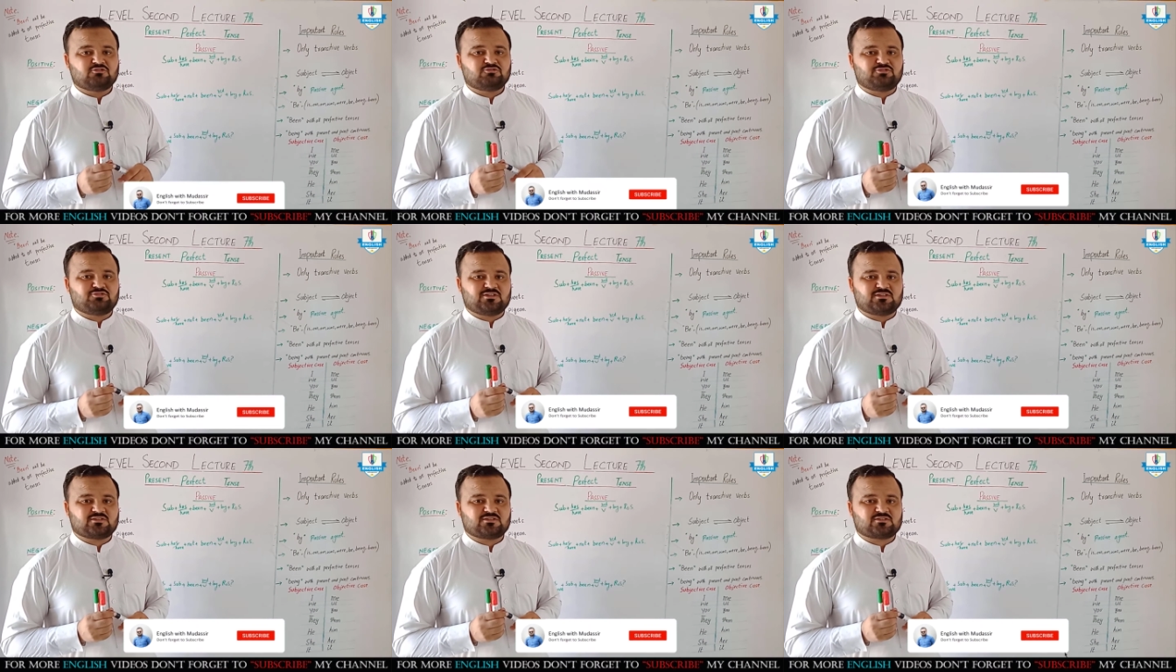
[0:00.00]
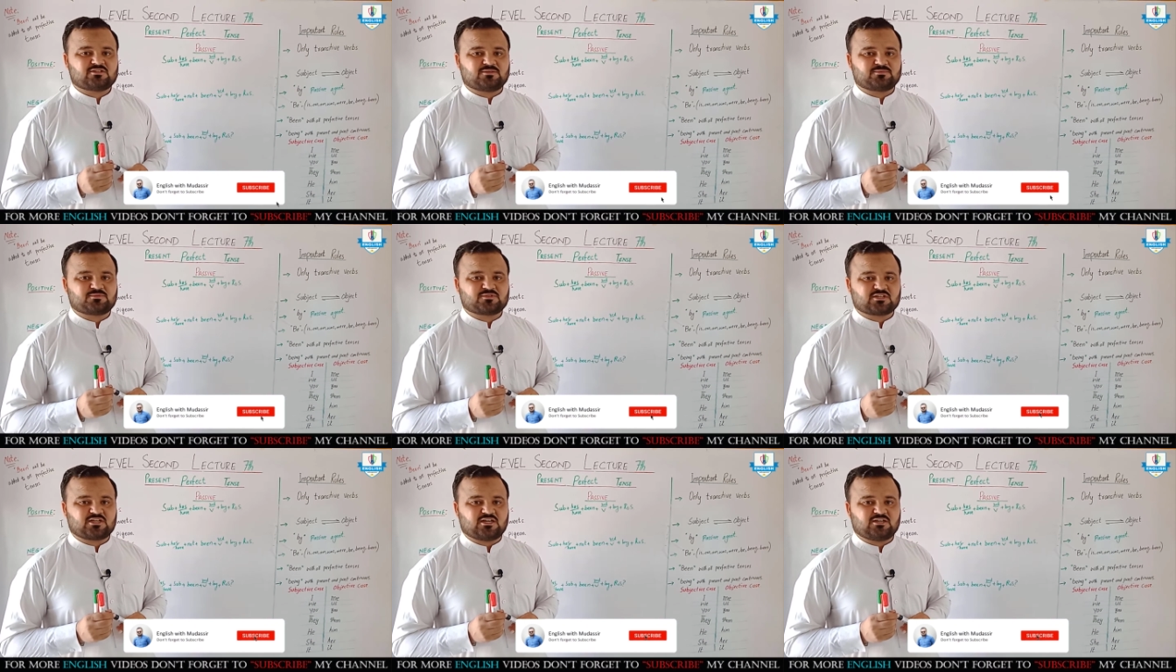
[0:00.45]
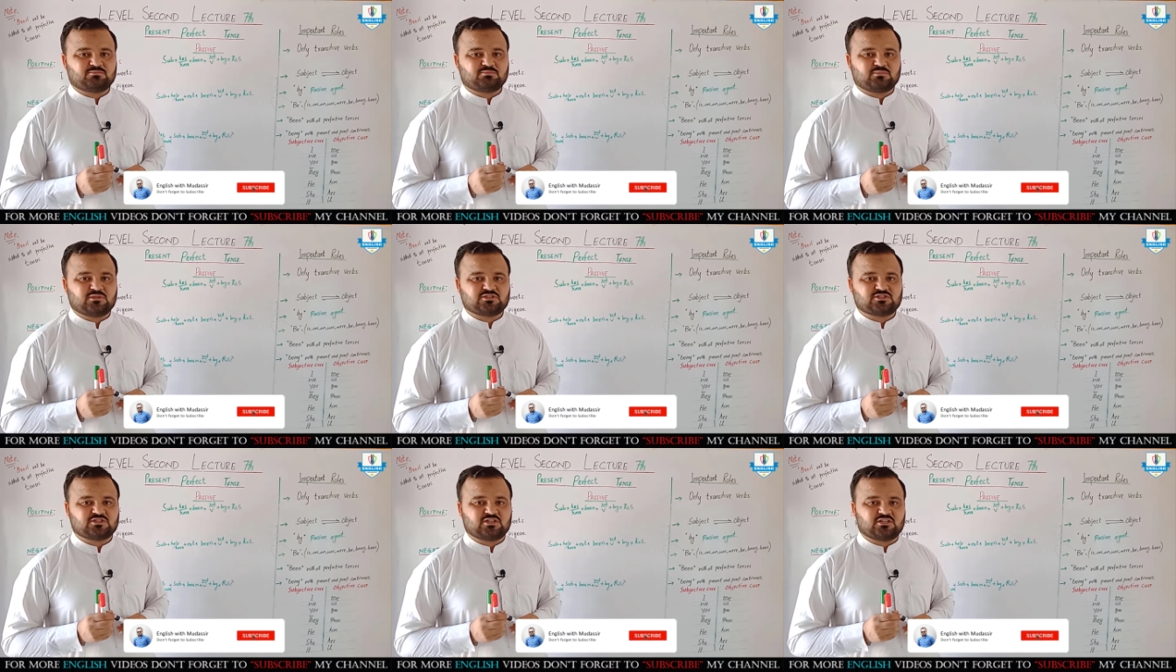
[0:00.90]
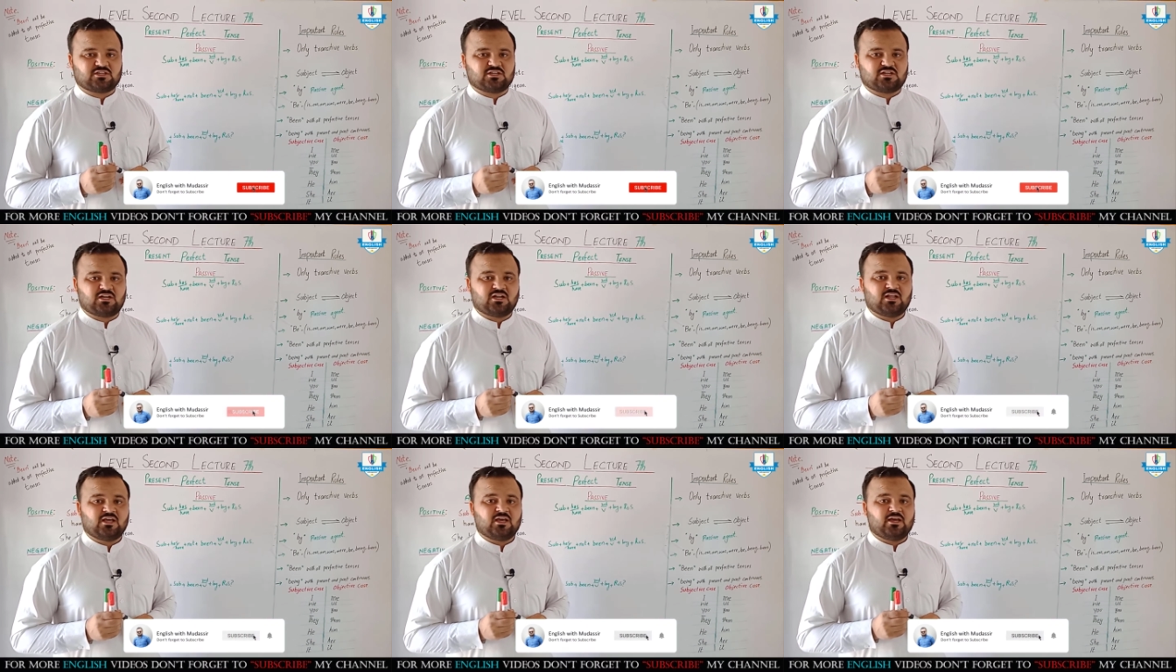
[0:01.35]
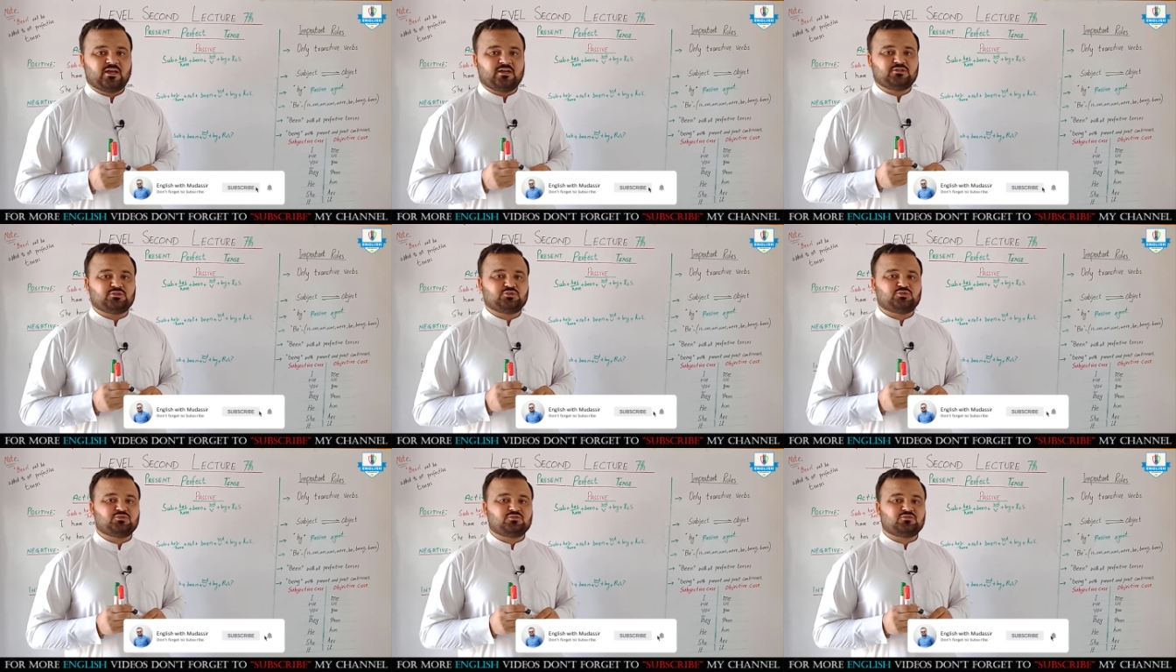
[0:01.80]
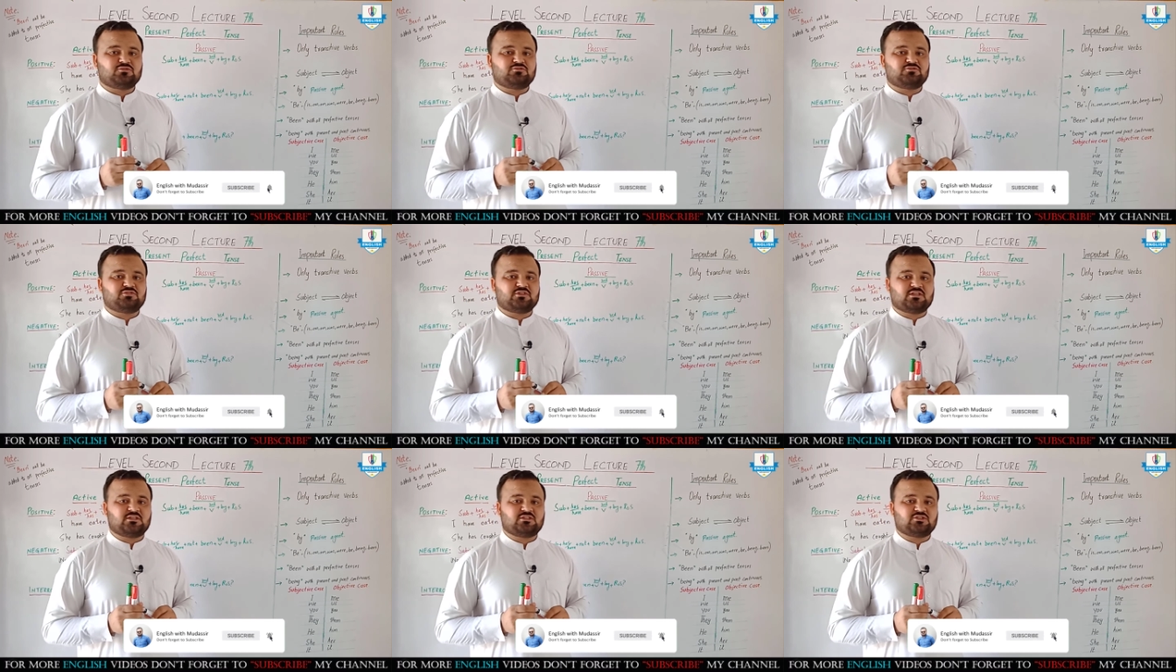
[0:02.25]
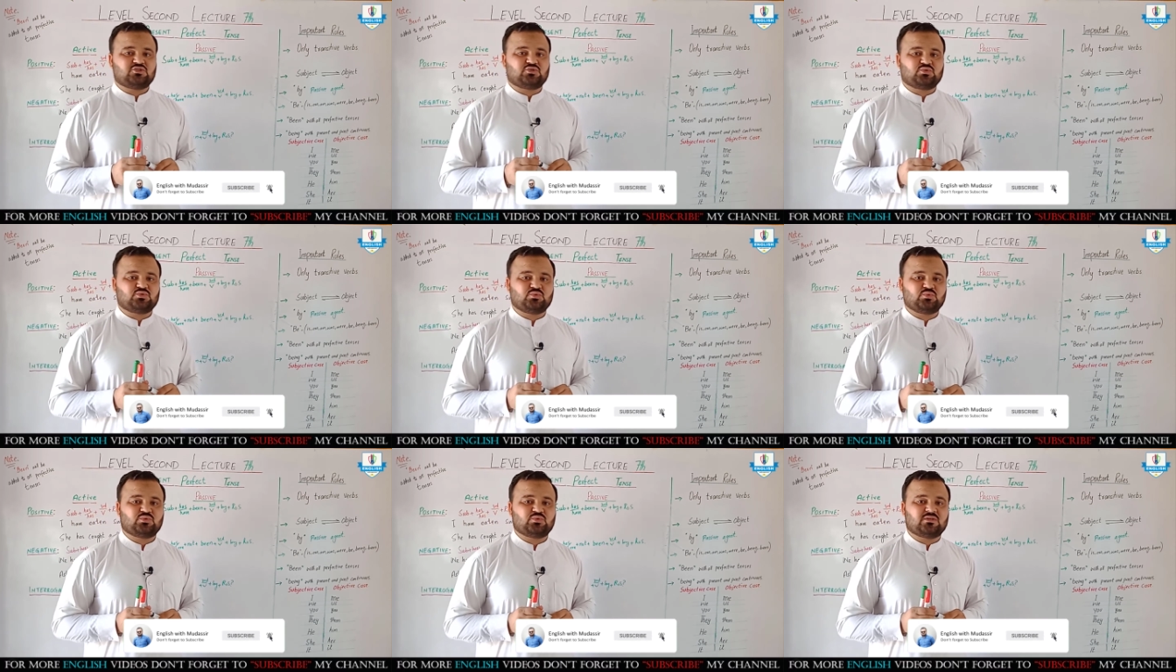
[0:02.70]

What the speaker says: first subscribe my channel and don't forget to